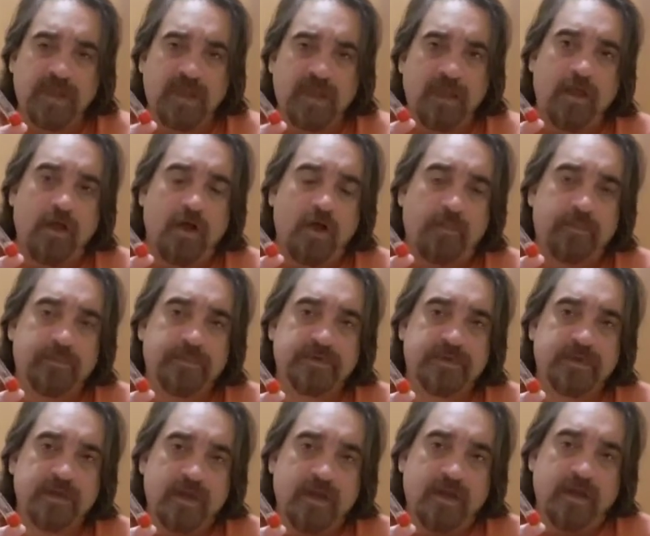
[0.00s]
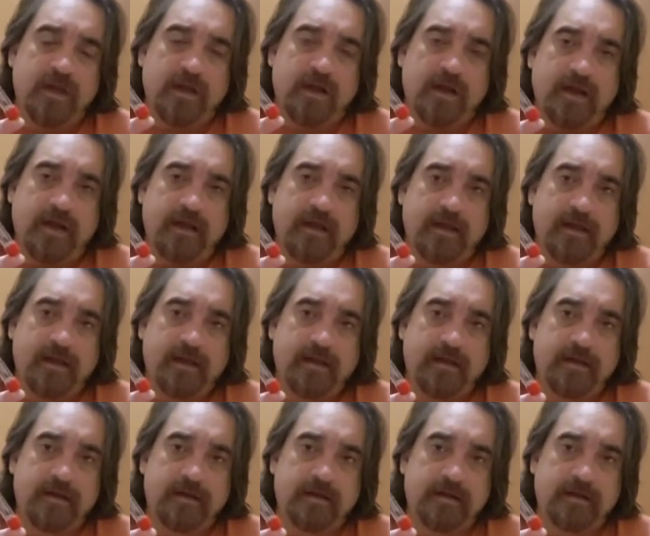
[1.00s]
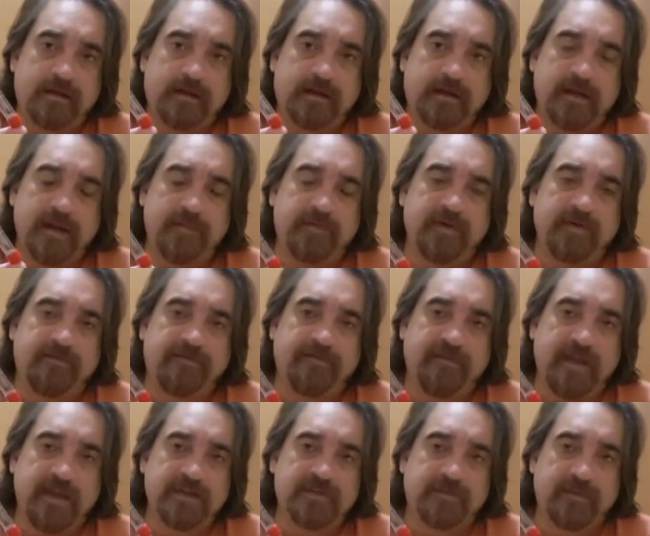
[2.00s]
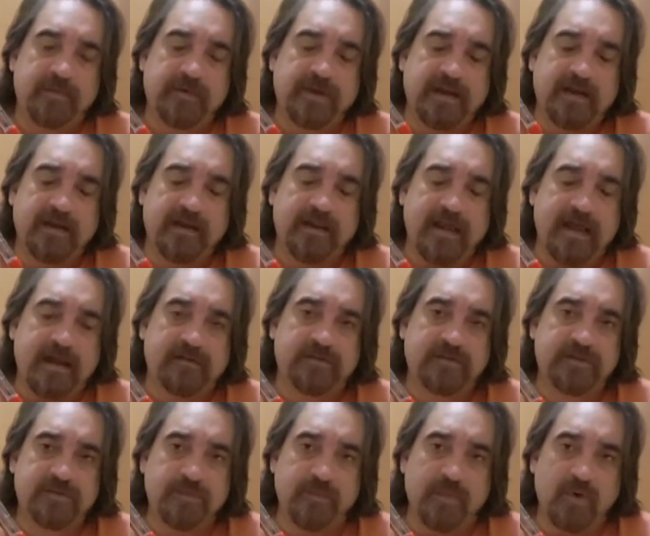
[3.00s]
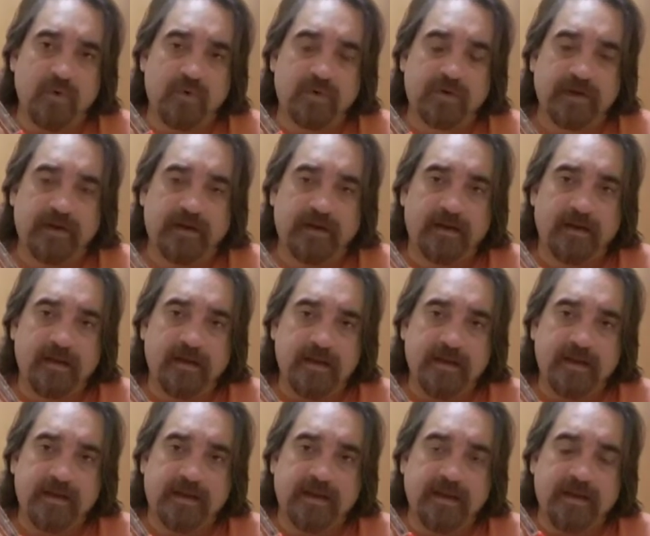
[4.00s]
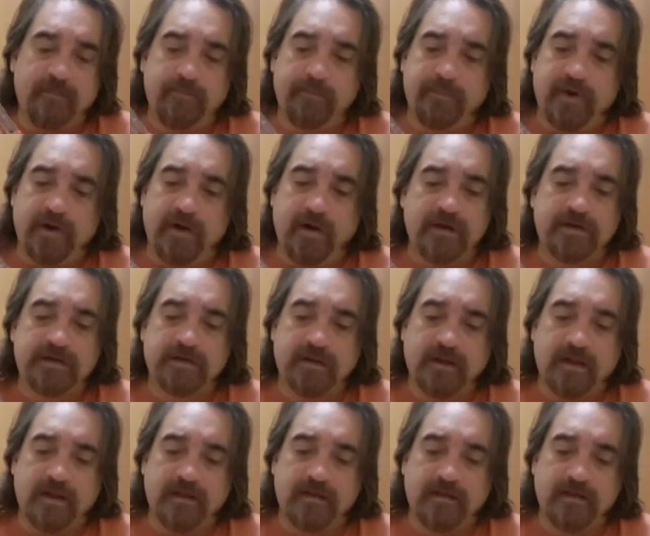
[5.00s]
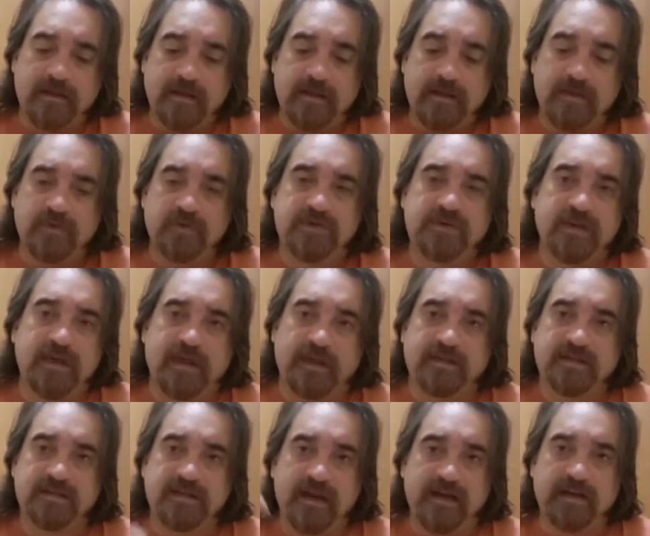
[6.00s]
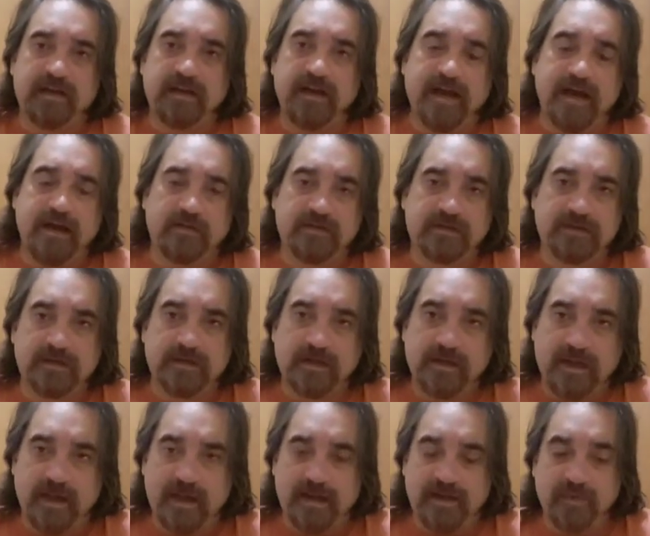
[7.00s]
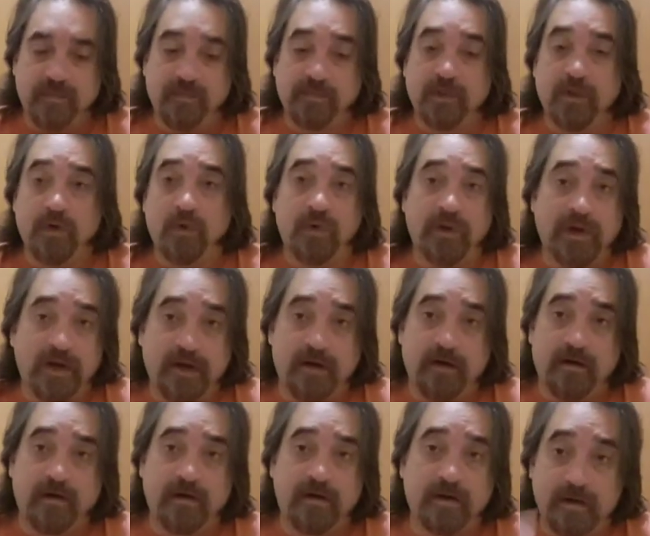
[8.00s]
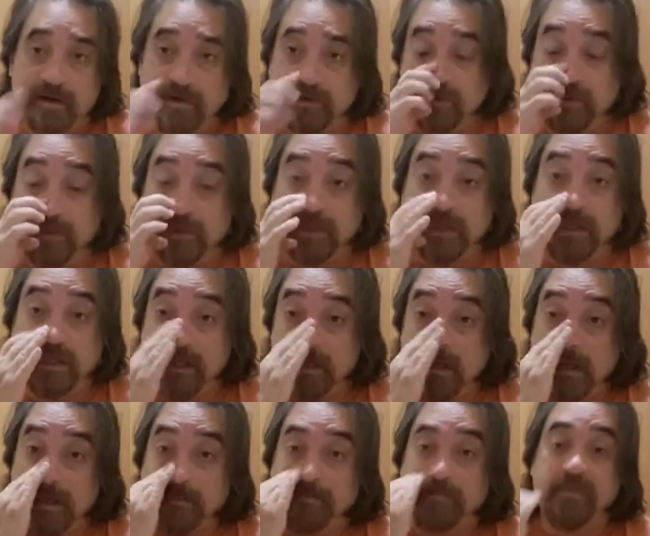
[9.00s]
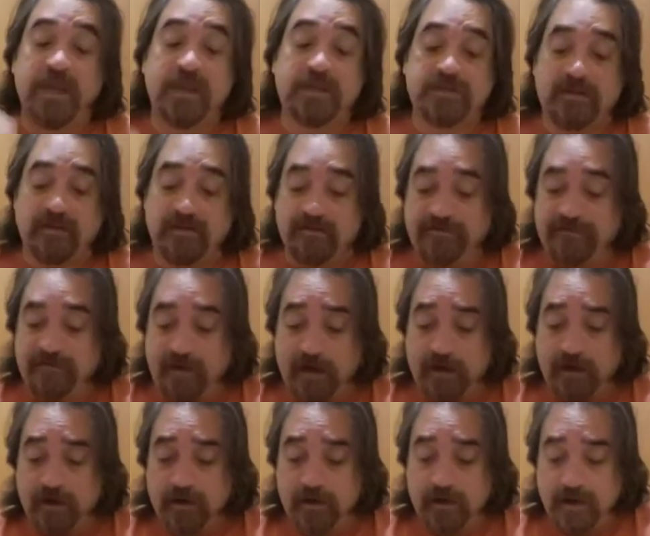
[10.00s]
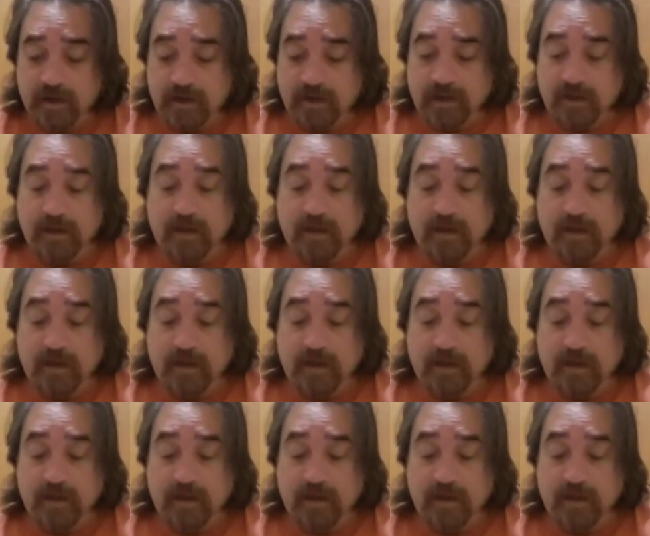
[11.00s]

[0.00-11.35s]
It helps keep your face from getting a lot of smoke and getting burnt. You extend it out and you blow air into the base of the fire.